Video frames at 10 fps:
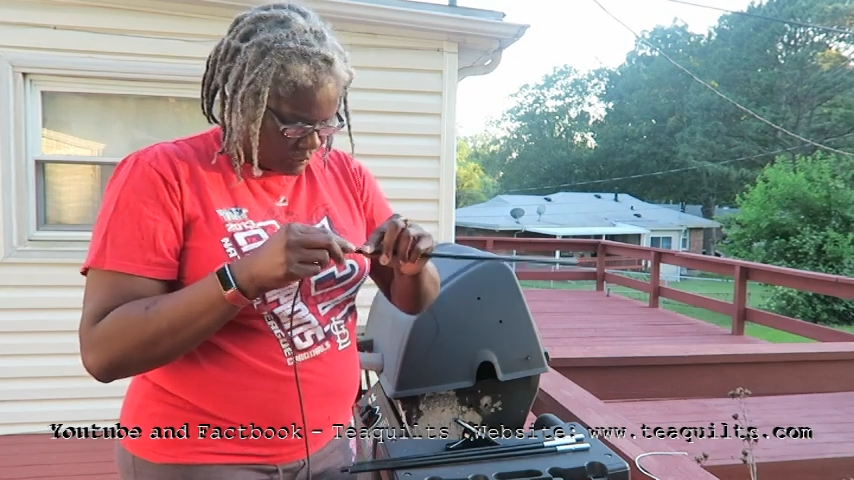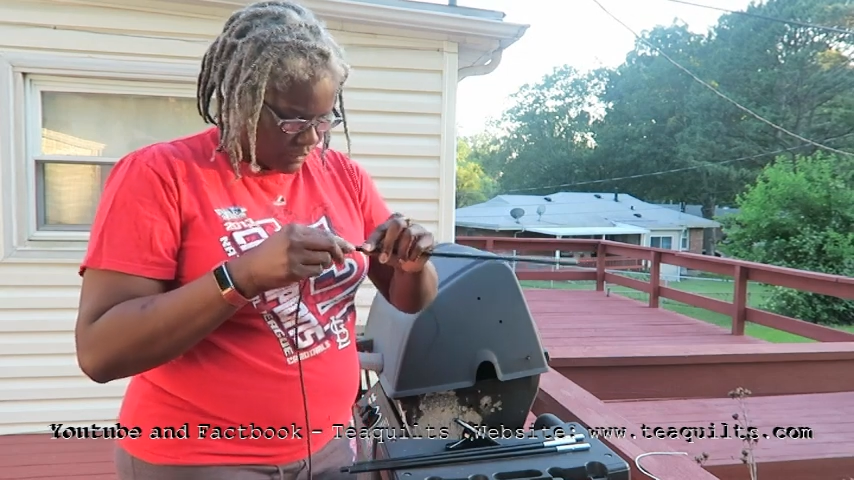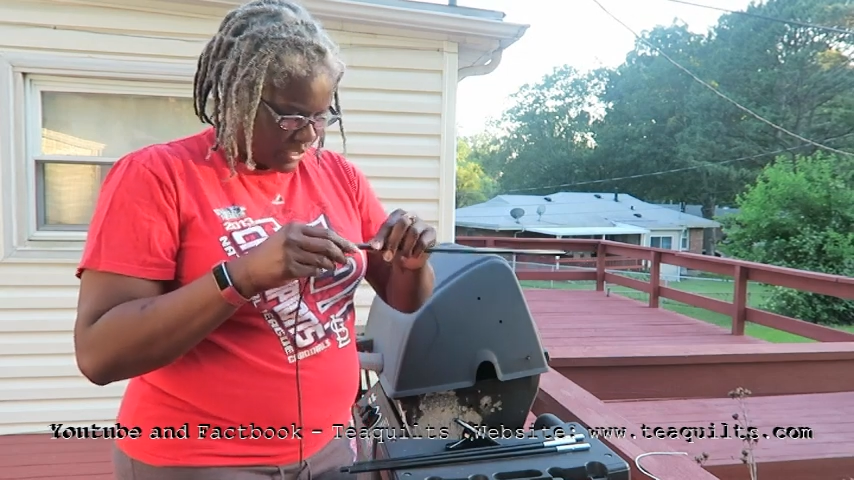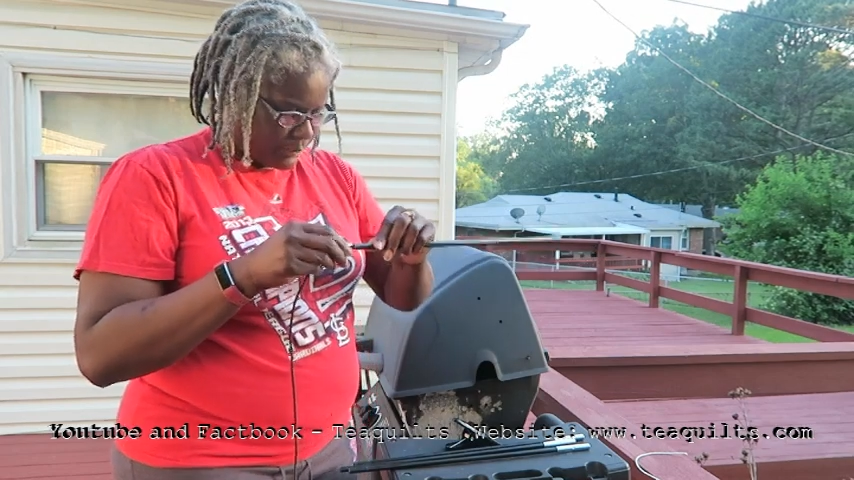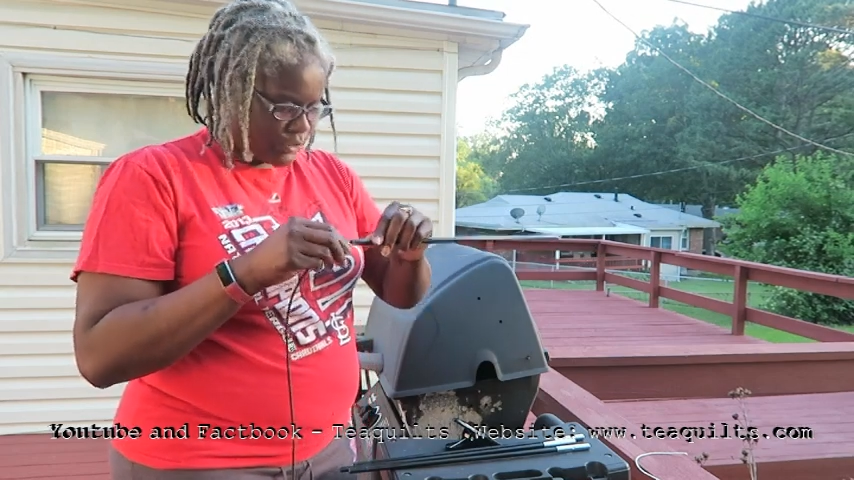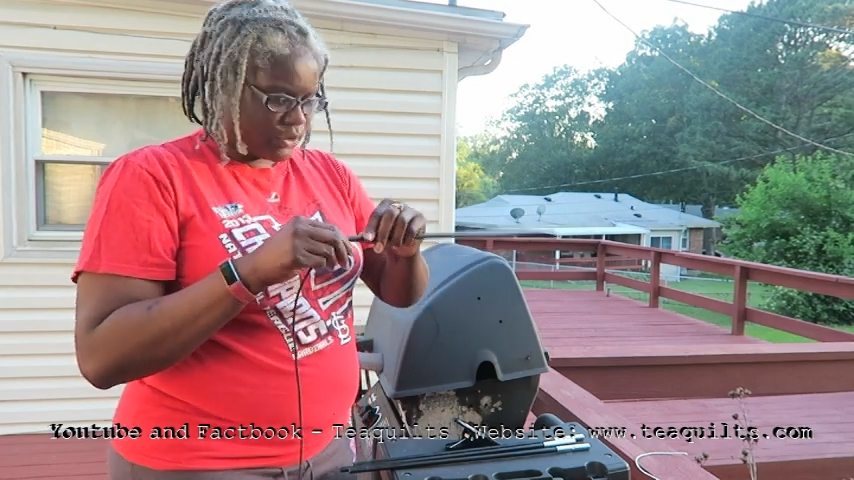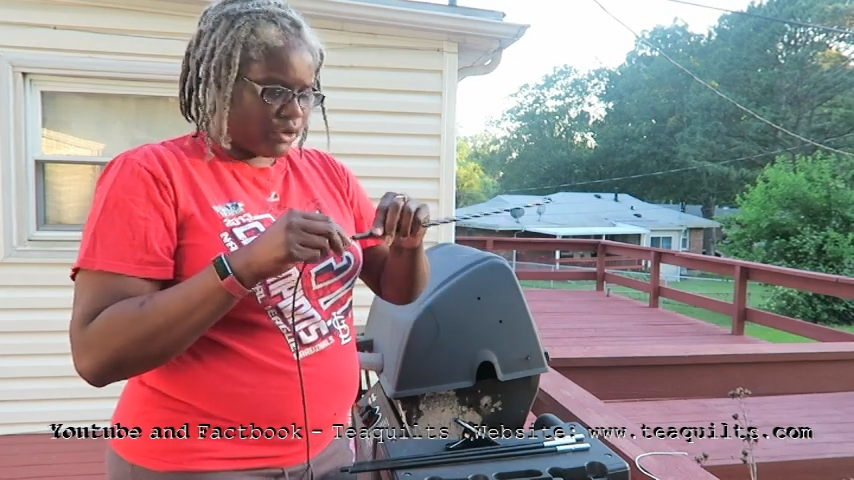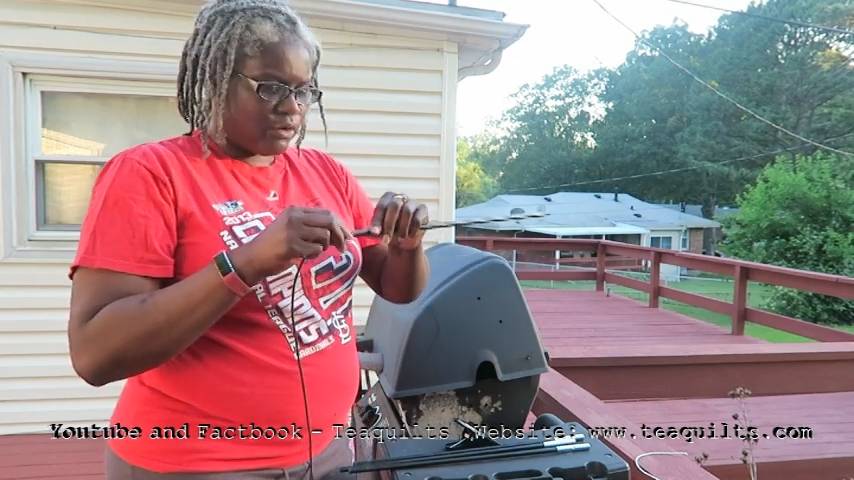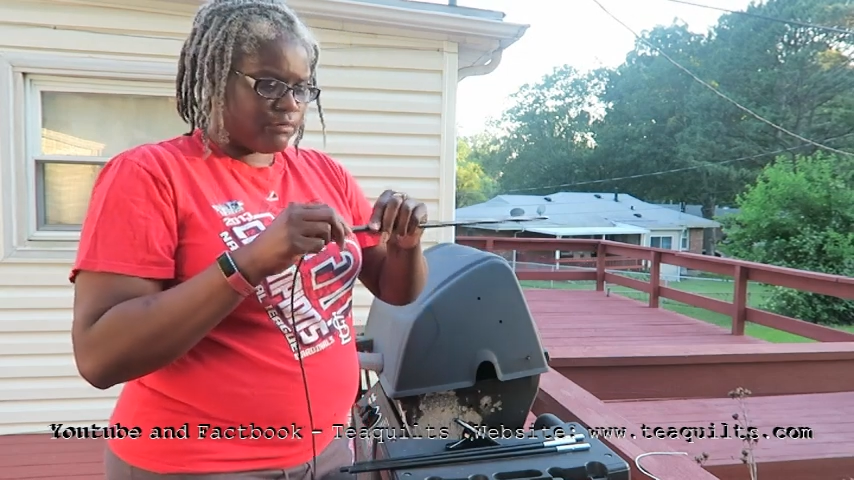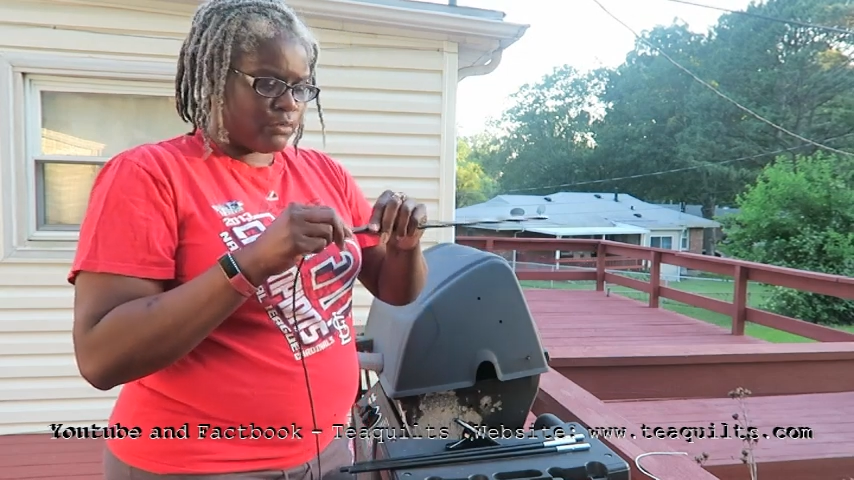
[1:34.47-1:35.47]
when I put
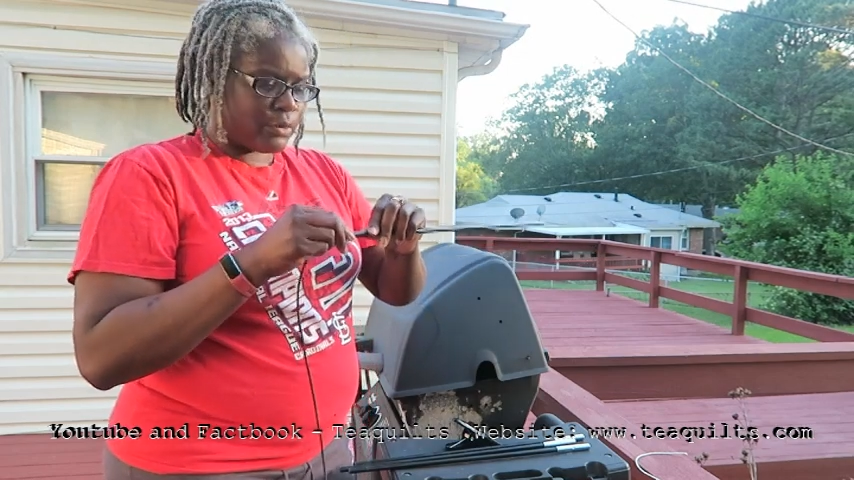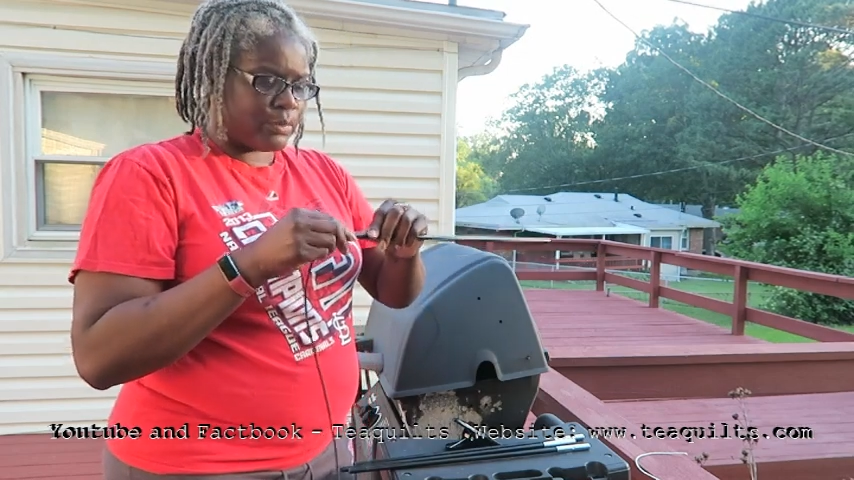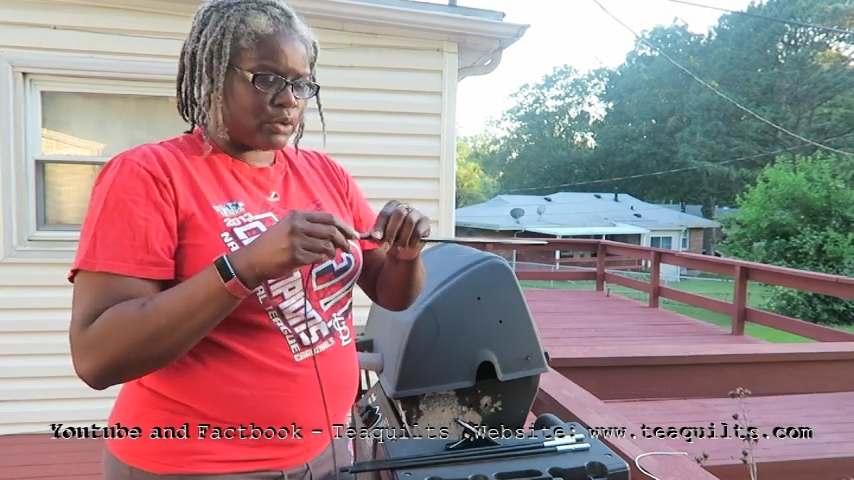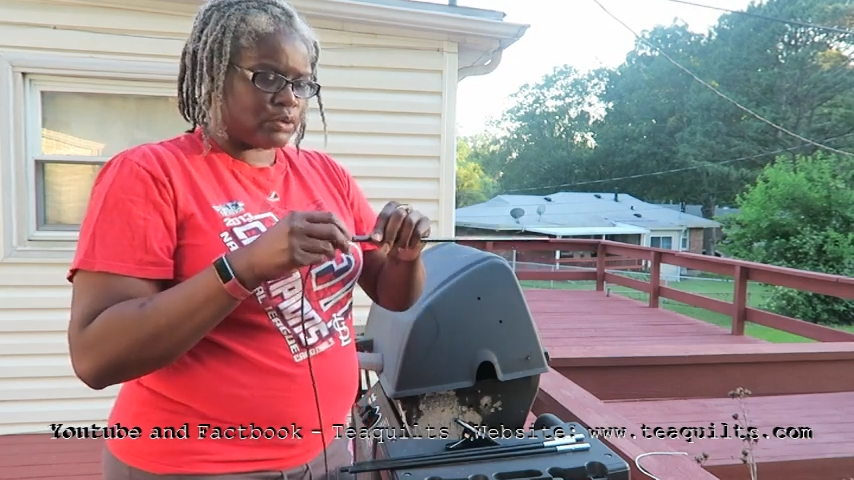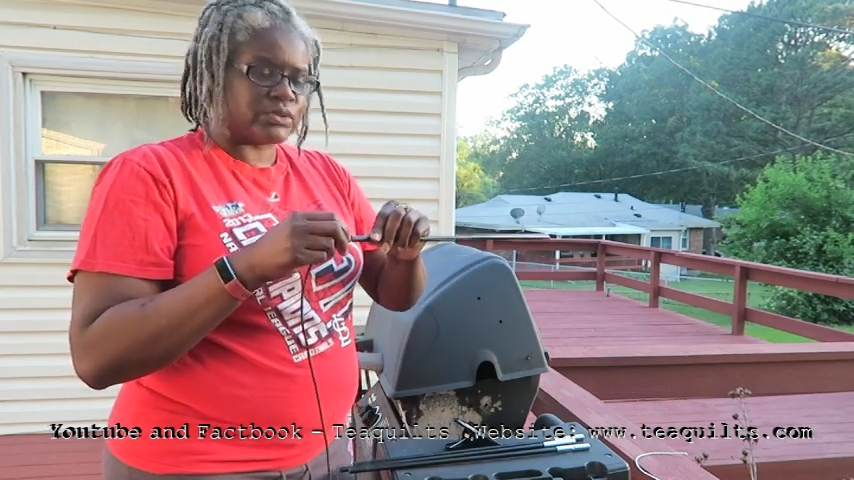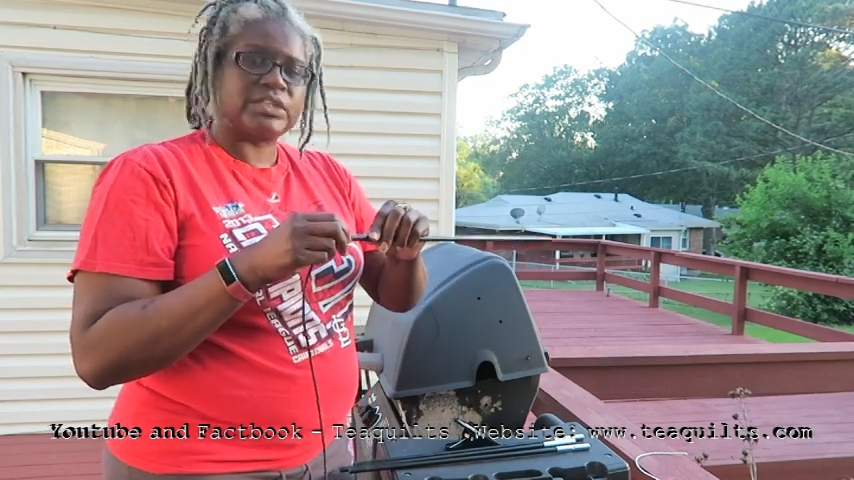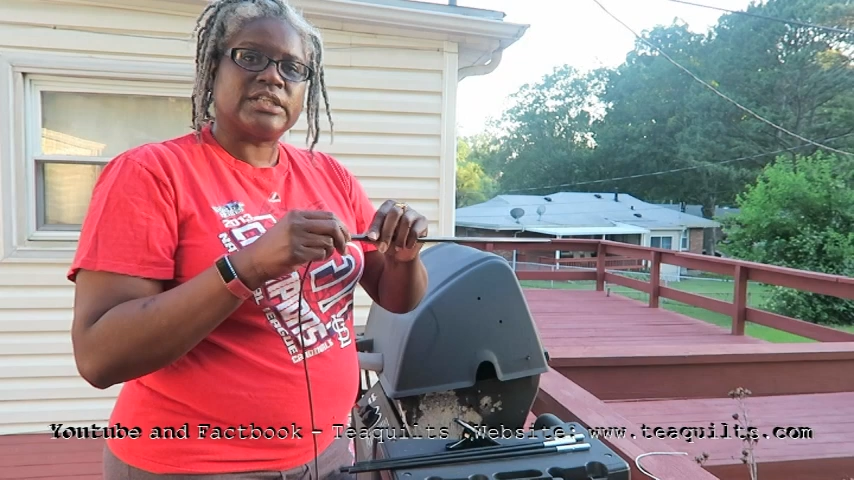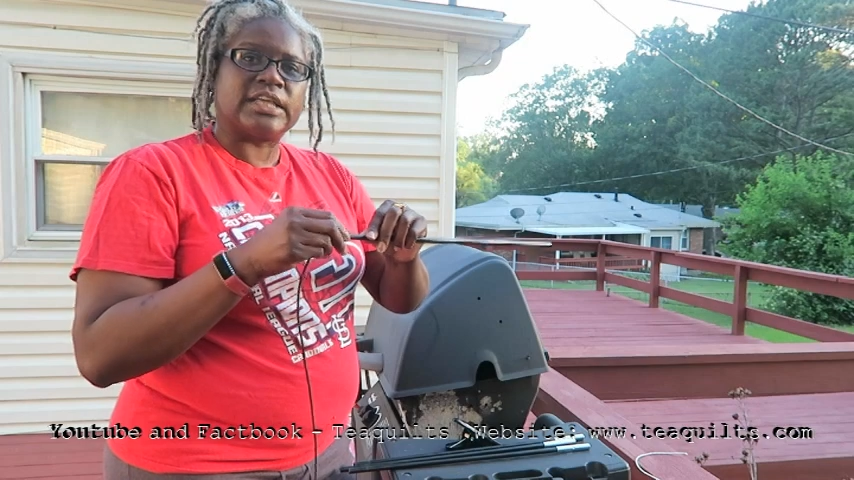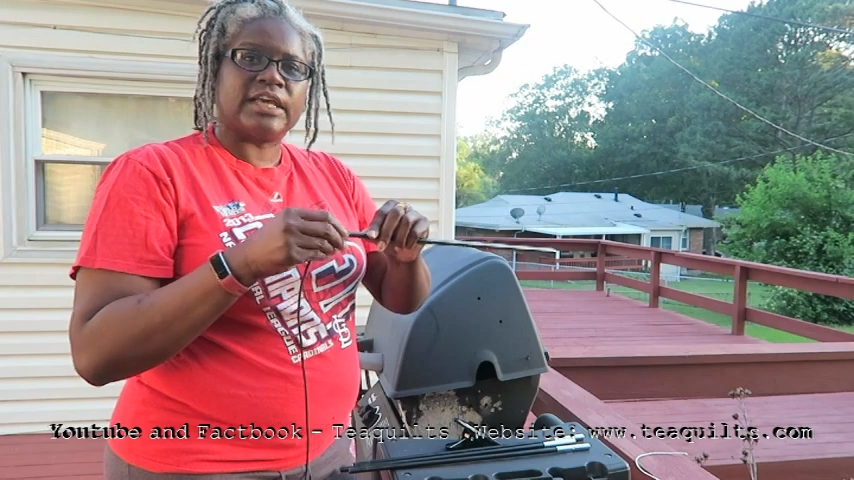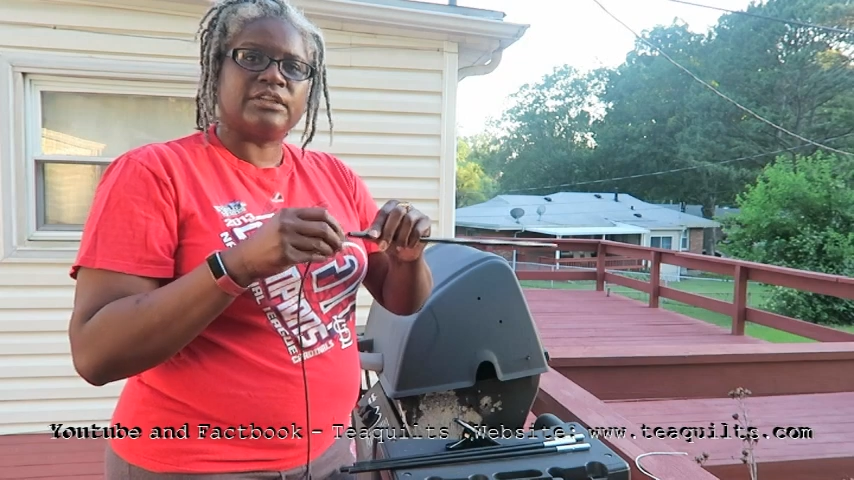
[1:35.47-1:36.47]
all four poles
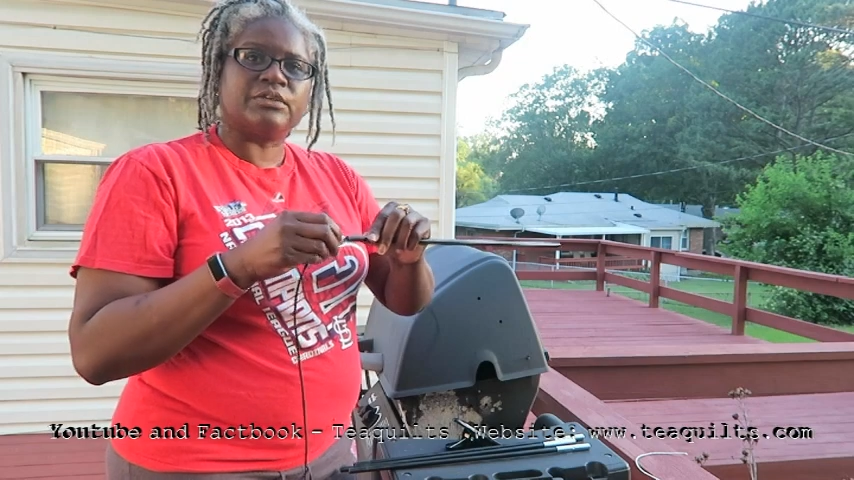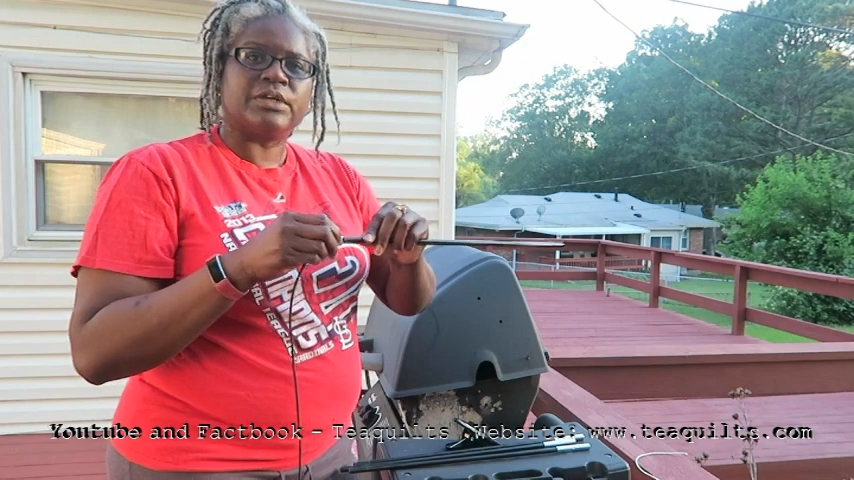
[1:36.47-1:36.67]
together,